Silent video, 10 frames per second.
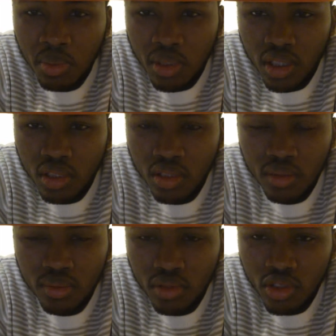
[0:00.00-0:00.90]
because
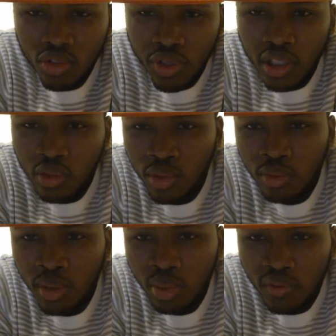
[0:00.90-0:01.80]
the training will
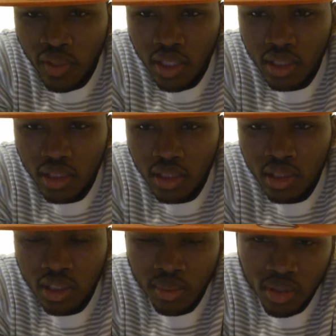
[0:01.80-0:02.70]
be provided, and
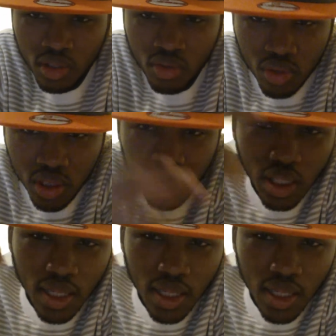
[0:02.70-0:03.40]
it's up to you to